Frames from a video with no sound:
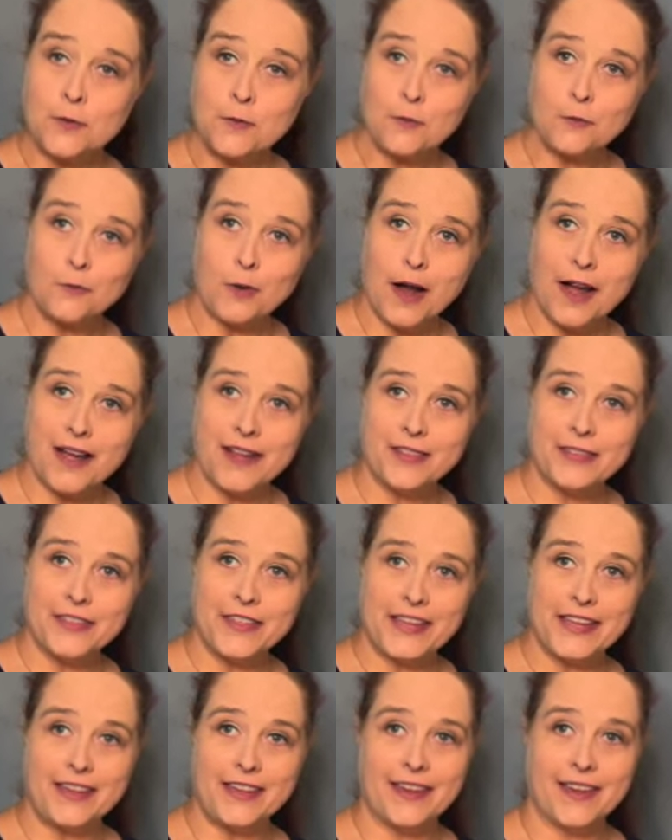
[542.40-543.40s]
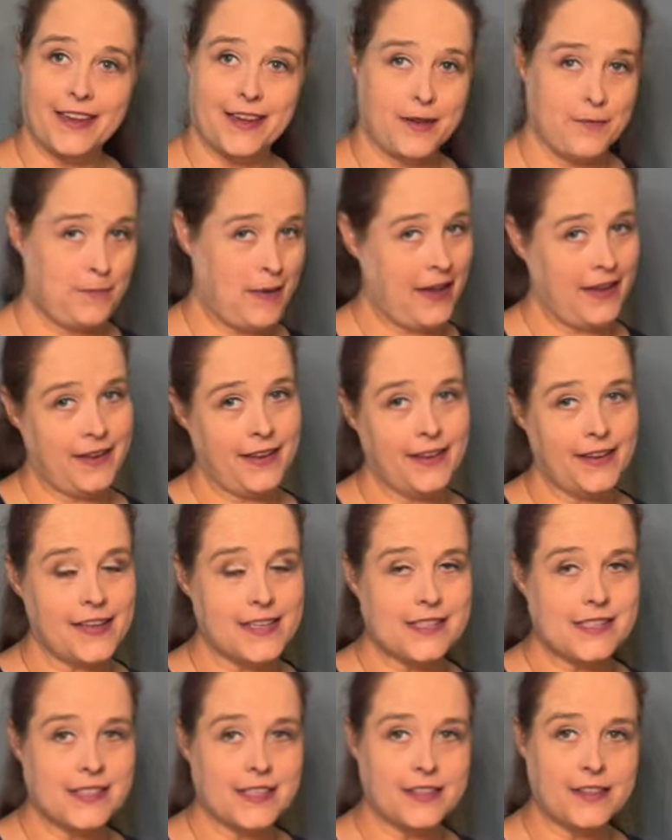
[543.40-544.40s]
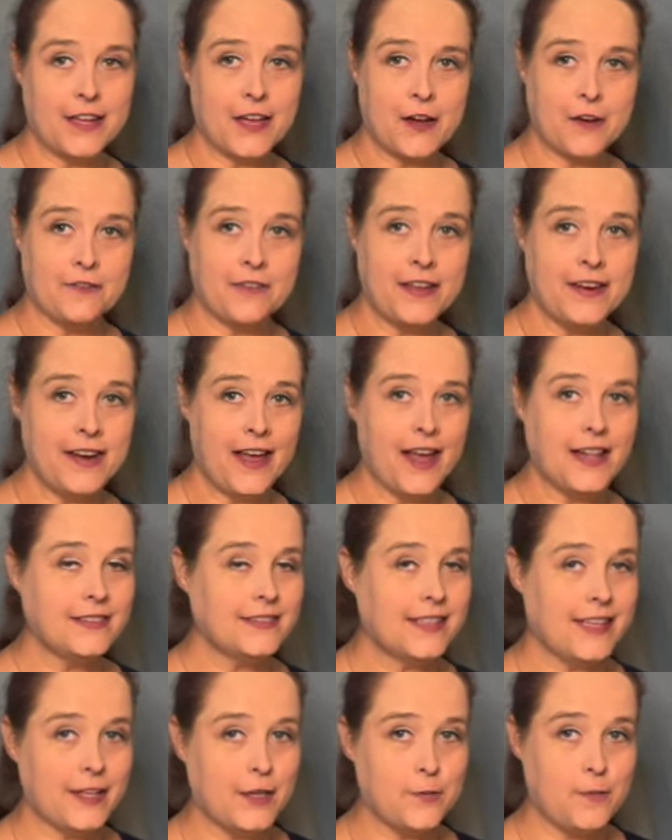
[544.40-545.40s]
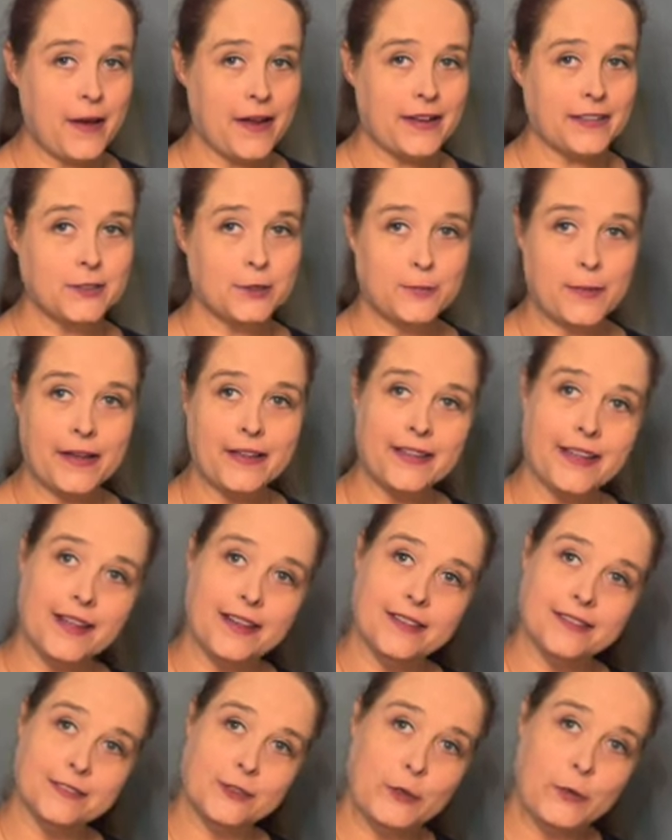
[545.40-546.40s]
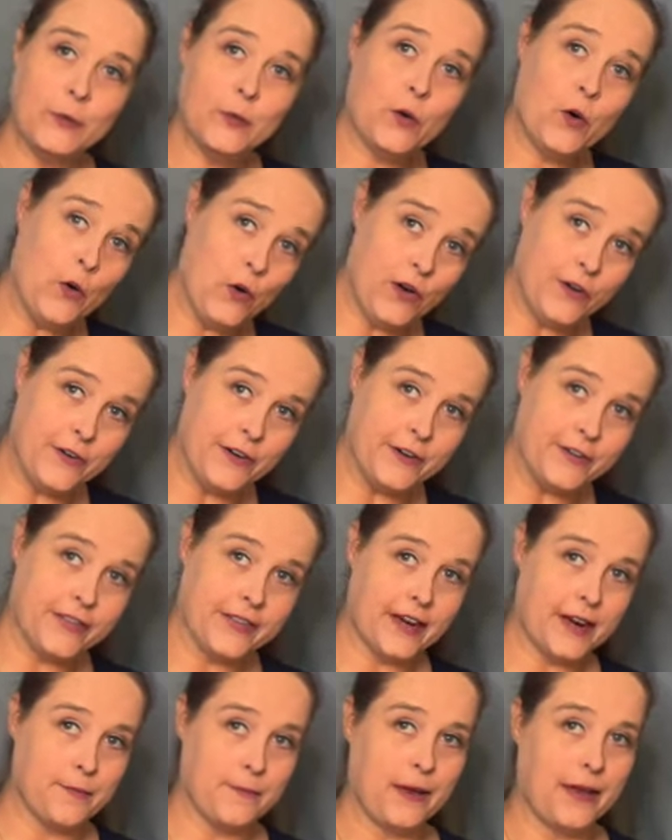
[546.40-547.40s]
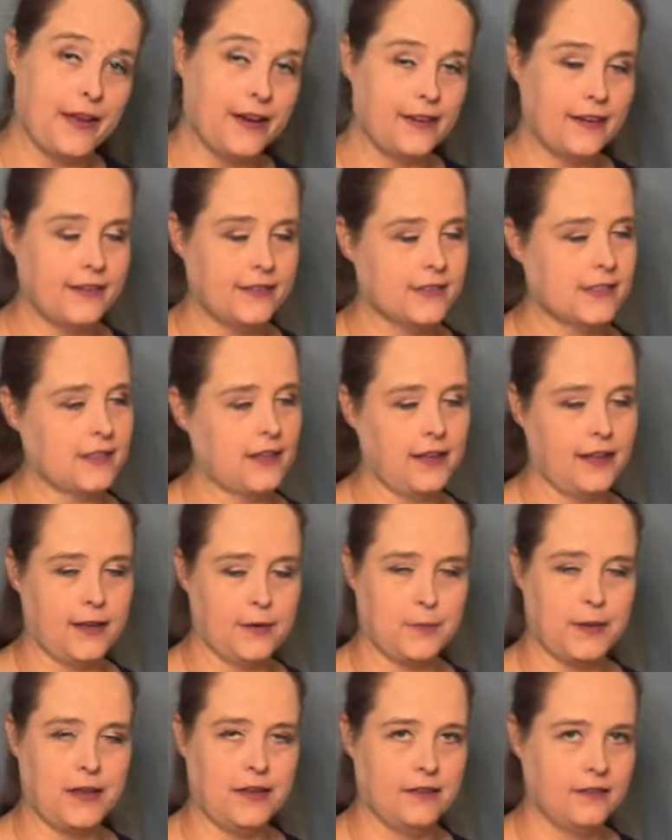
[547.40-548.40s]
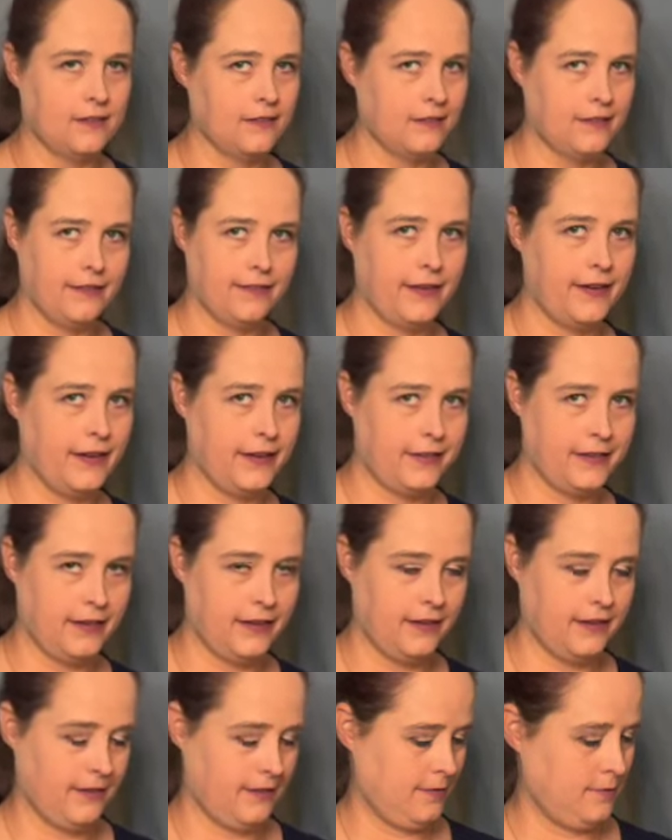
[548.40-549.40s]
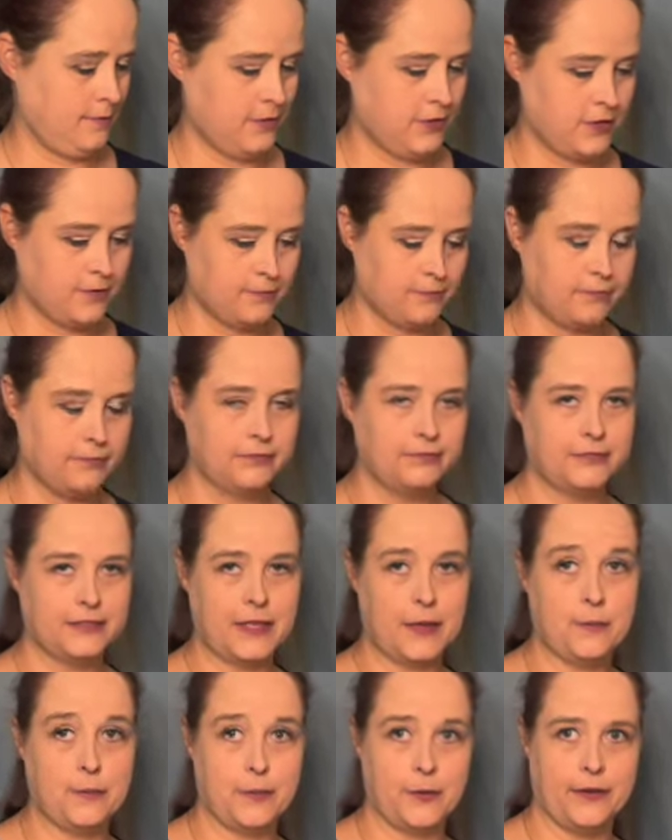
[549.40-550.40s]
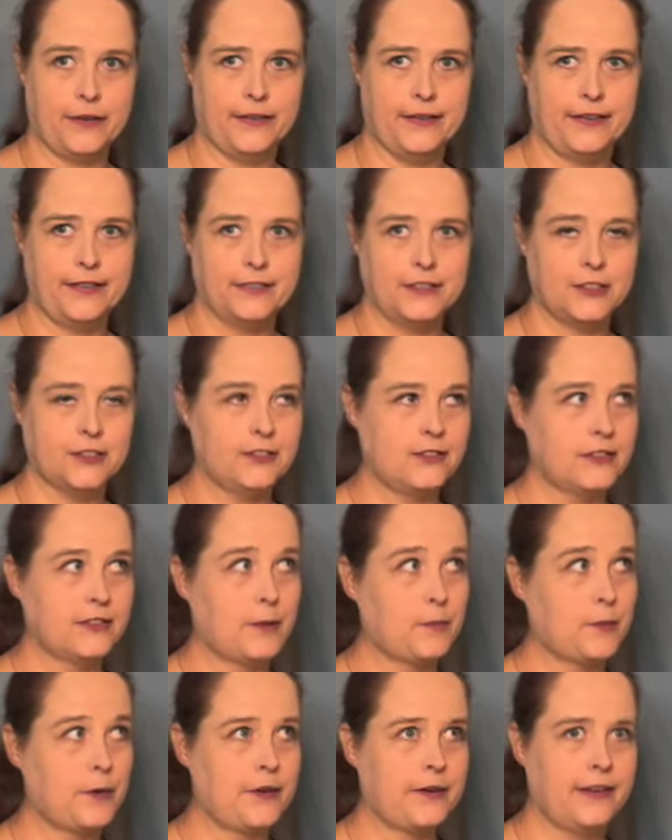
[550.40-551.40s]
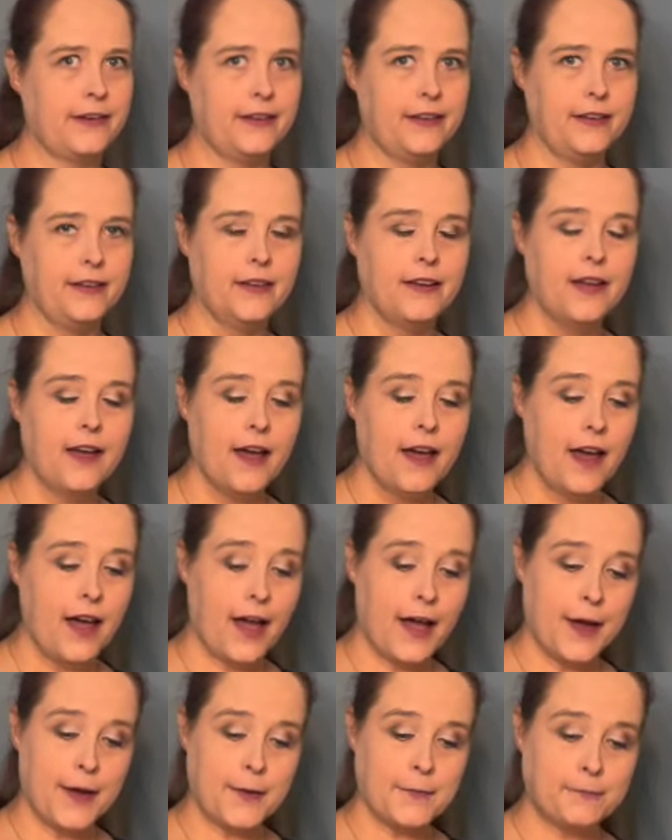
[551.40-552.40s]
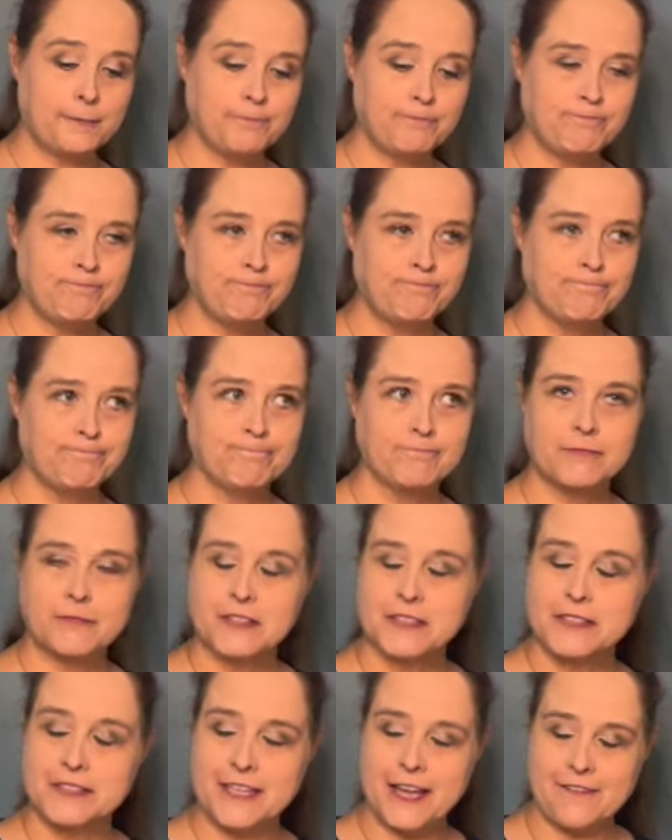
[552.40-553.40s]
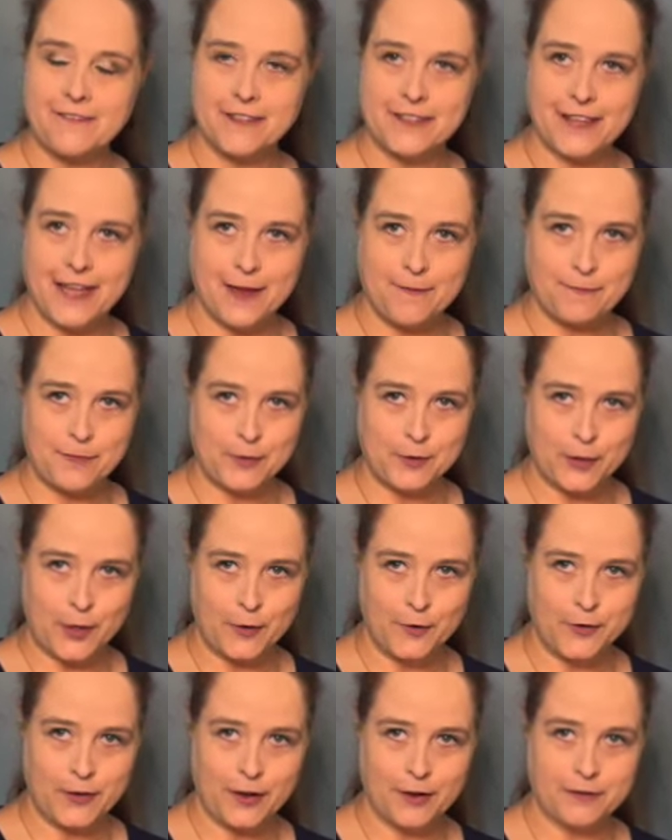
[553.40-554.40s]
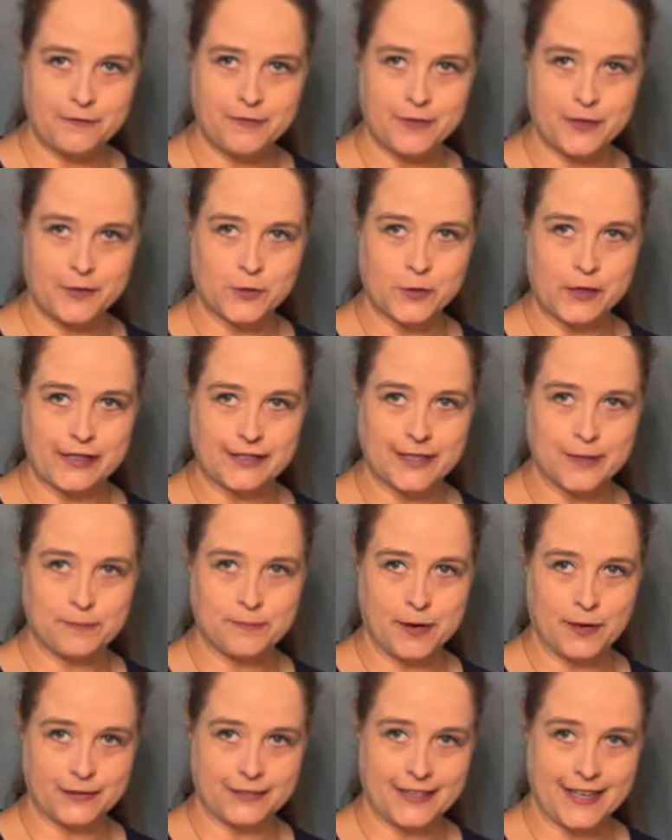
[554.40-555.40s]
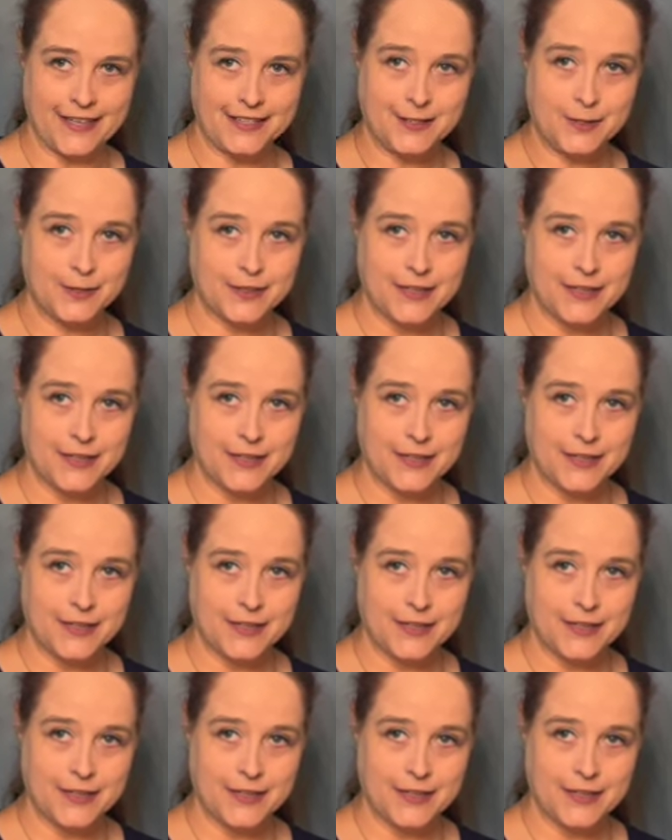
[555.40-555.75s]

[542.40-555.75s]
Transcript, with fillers: while the uh, pancake is in the oven, I'll take you back to my little new corner that I made. It's not gonna be anything temporary, just temporary. Um, seventh episode of the Swexan podcast.